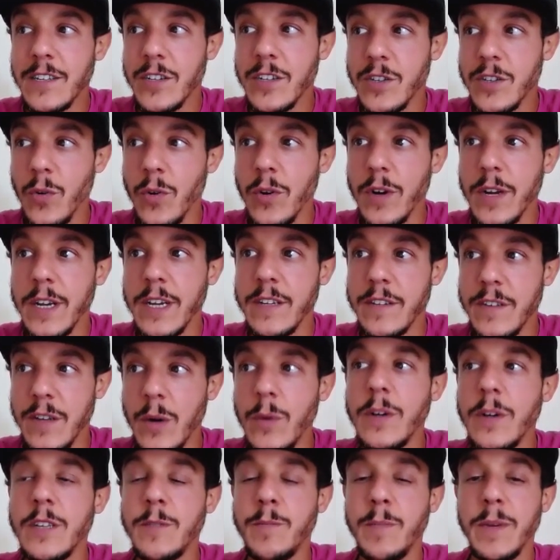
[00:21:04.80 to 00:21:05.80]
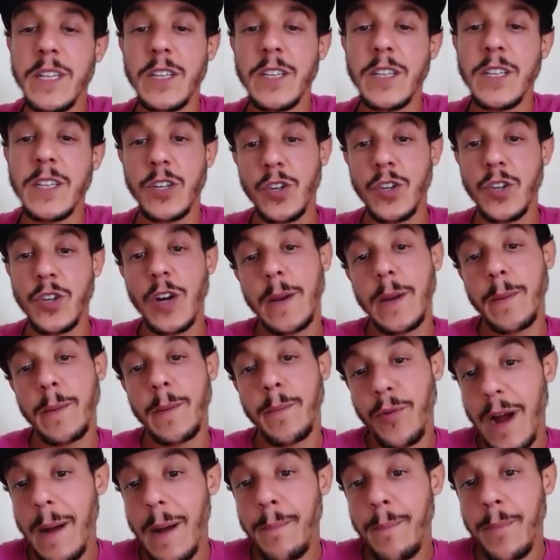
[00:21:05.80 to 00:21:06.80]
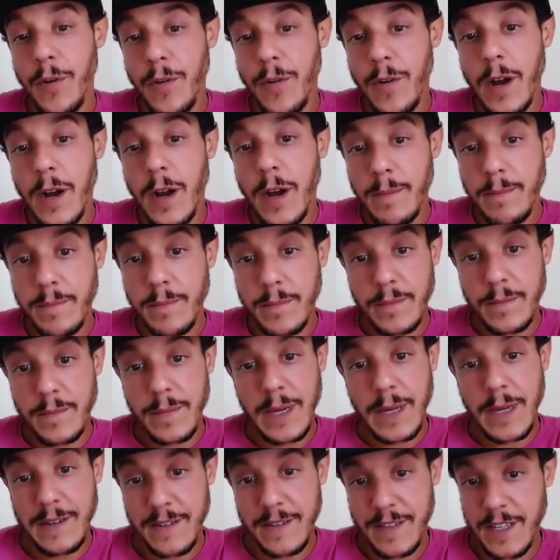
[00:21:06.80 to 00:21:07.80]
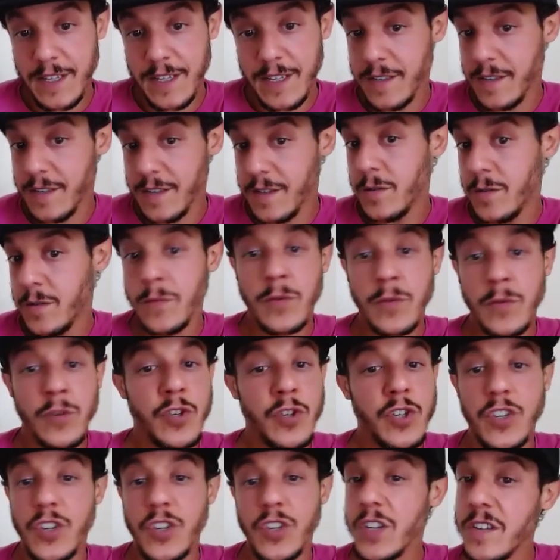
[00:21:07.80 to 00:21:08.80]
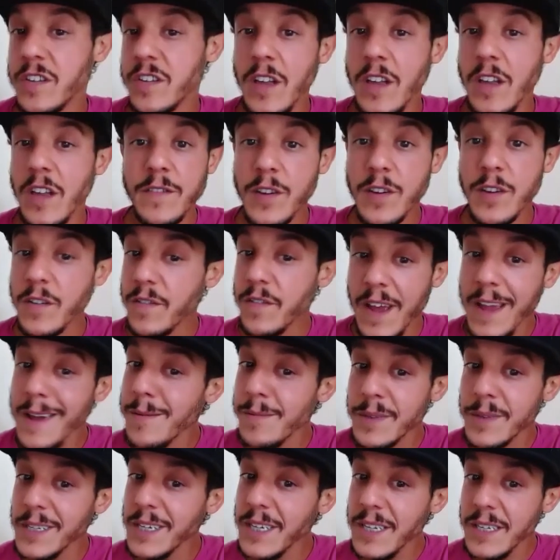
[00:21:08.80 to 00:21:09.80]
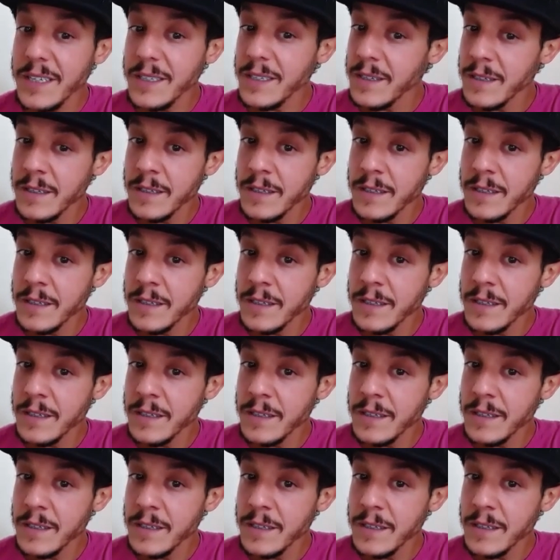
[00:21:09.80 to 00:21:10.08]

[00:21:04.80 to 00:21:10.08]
story has always been to try to prop her up as this, she just loves her family.